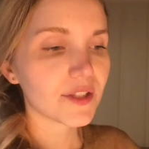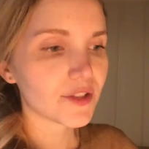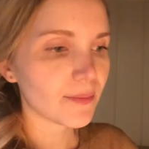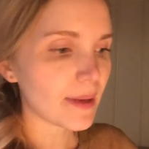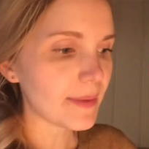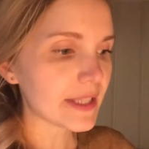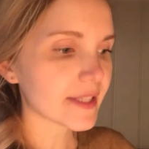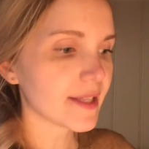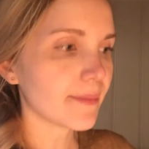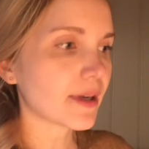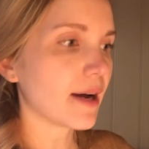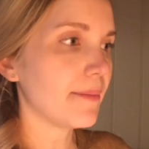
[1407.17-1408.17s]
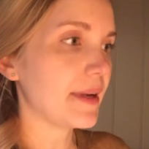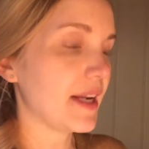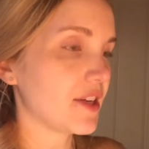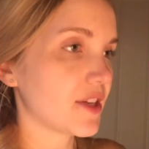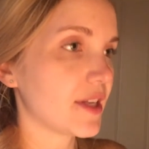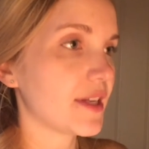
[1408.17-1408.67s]
so maybe it's some
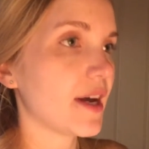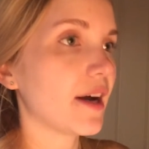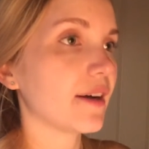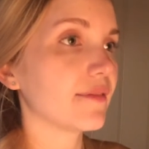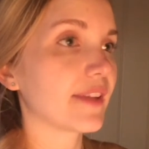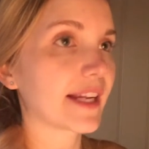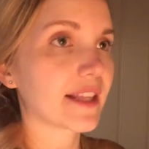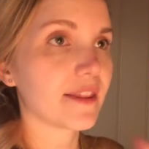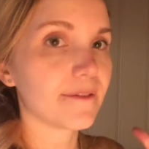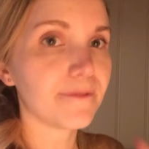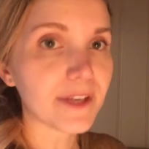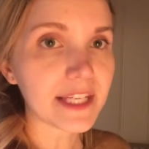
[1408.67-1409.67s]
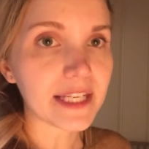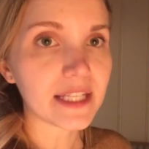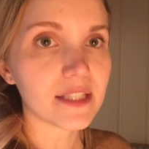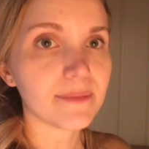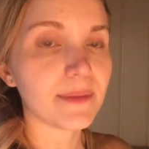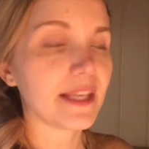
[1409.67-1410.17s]
combination of like the
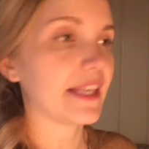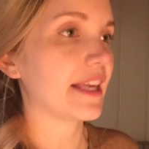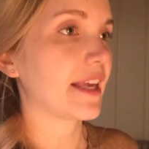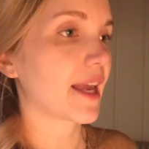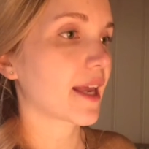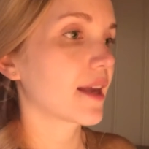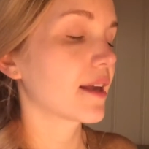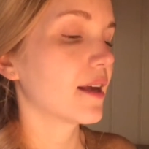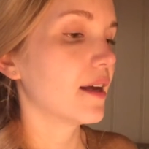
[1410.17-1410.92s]
feed being